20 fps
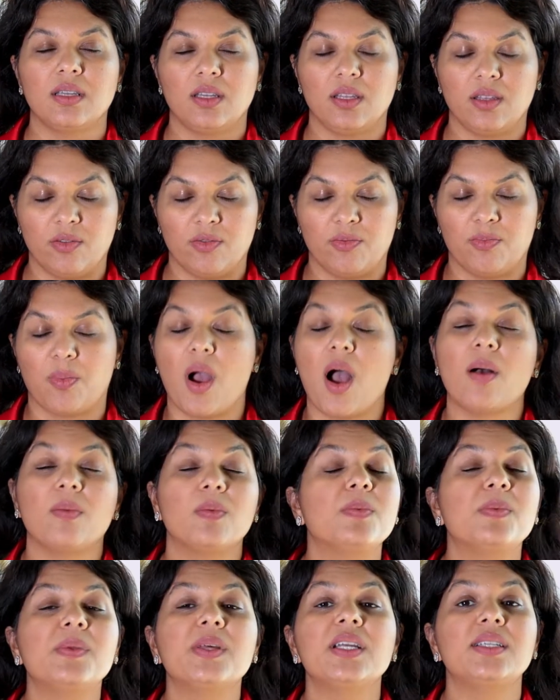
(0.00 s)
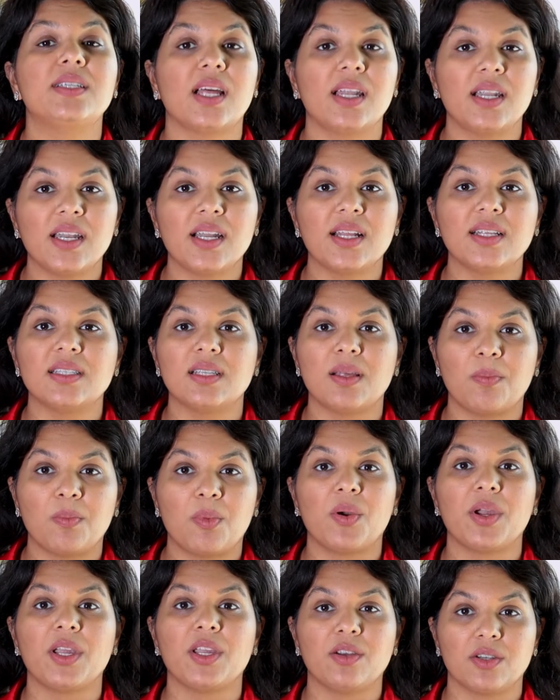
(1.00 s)
You've probably done it at some
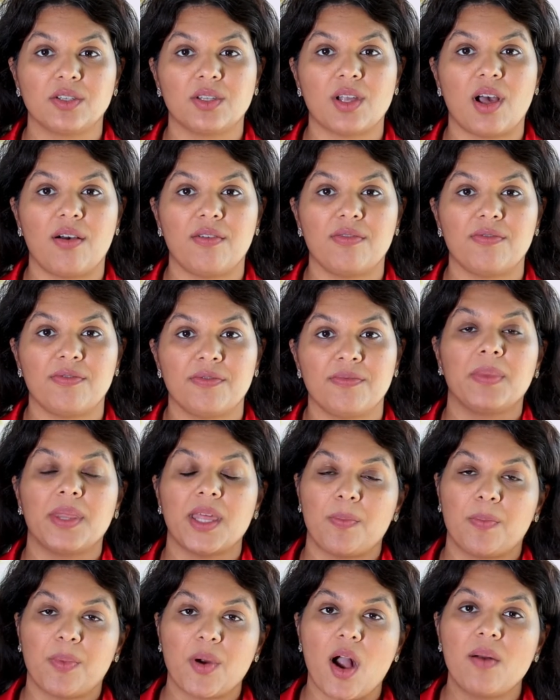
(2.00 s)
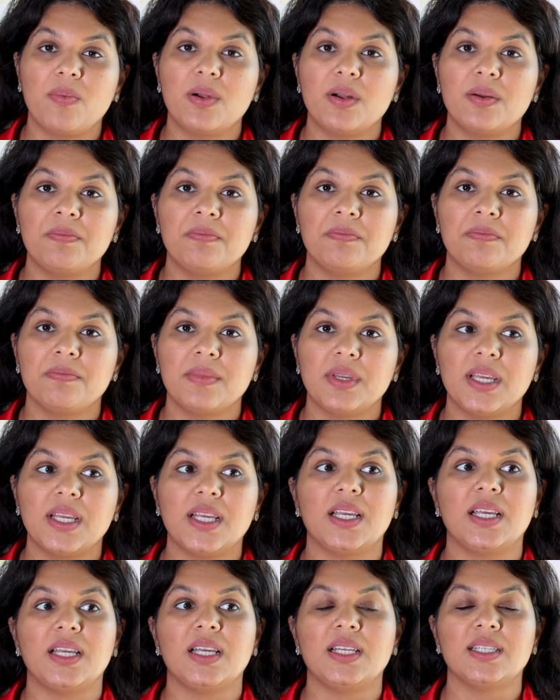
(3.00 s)
point yourself. But that problem
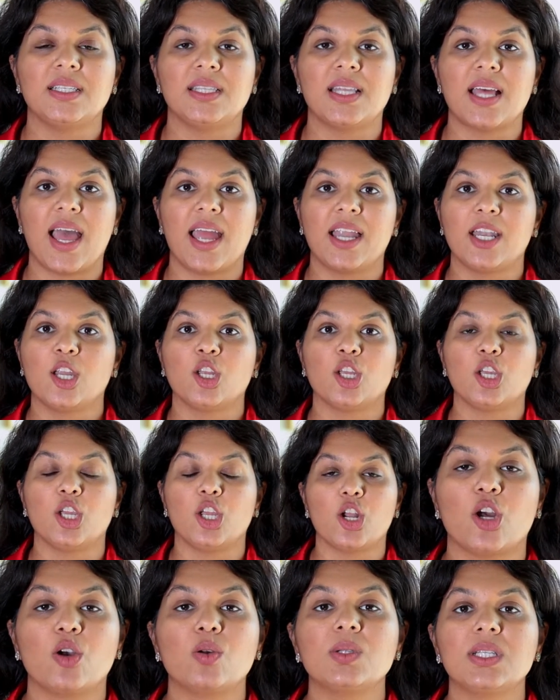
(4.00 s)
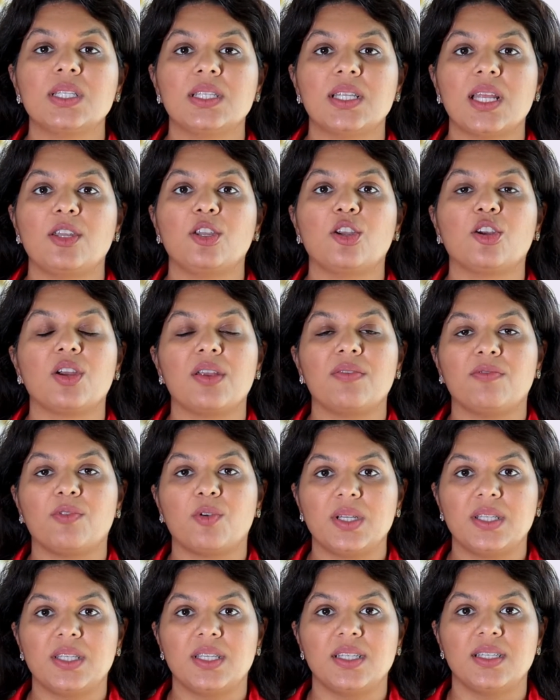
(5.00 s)
is that you don't send your
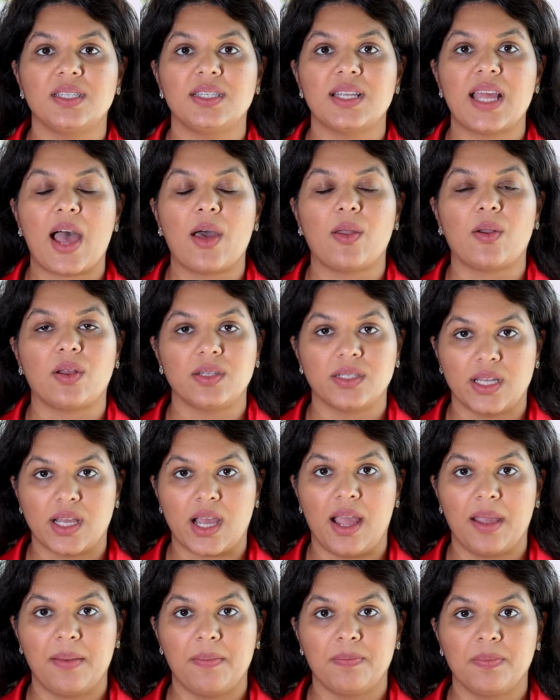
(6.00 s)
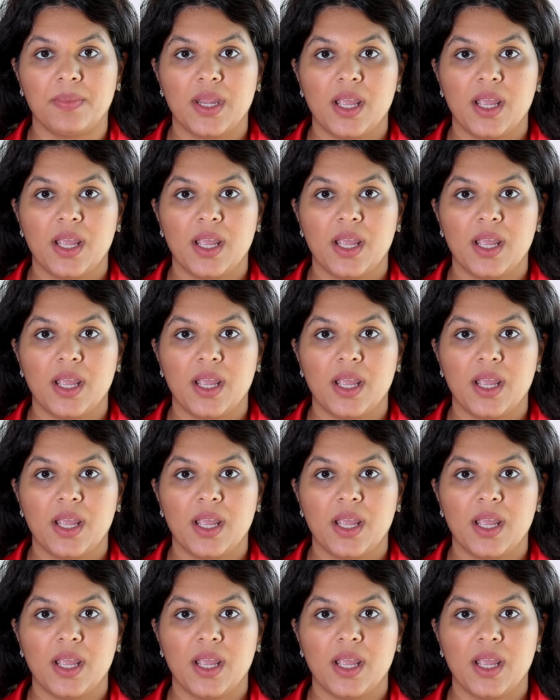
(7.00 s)
invoices out on time.